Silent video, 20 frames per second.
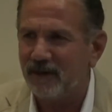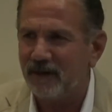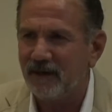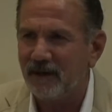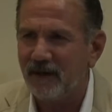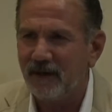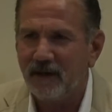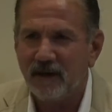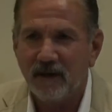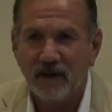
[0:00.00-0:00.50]

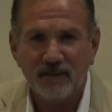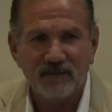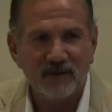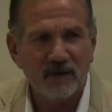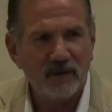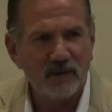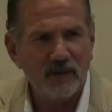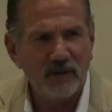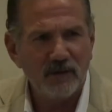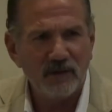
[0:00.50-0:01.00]
I'm
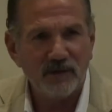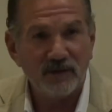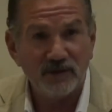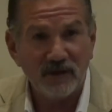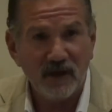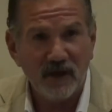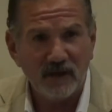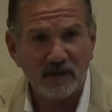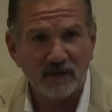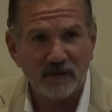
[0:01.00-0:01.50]
saying, holy
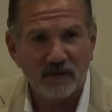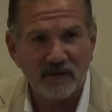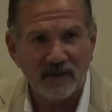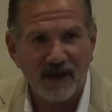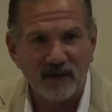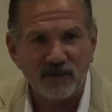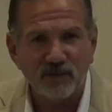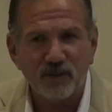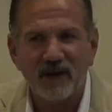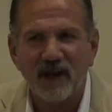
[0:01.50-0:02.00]
shit,
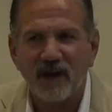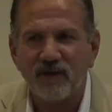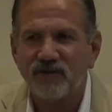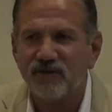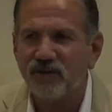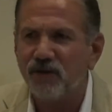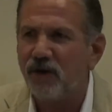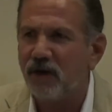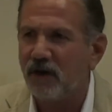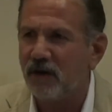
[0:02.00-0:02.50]
that's what I
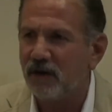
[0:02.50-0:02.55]
saw.